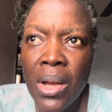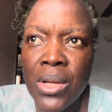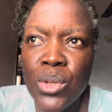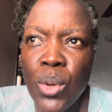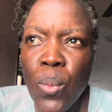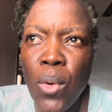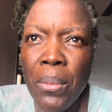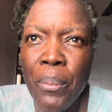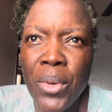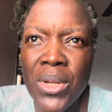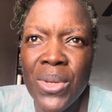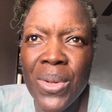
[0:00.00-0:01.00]
So what
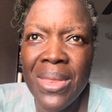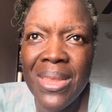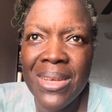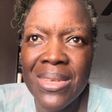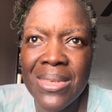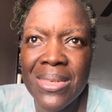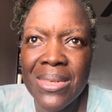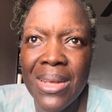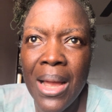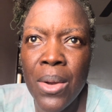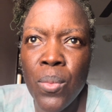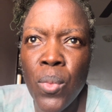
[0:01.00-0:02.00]
brought on this?
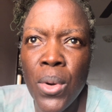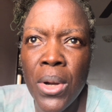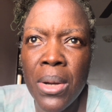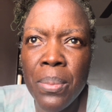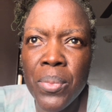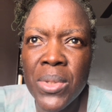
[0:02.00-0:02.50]
I woke up,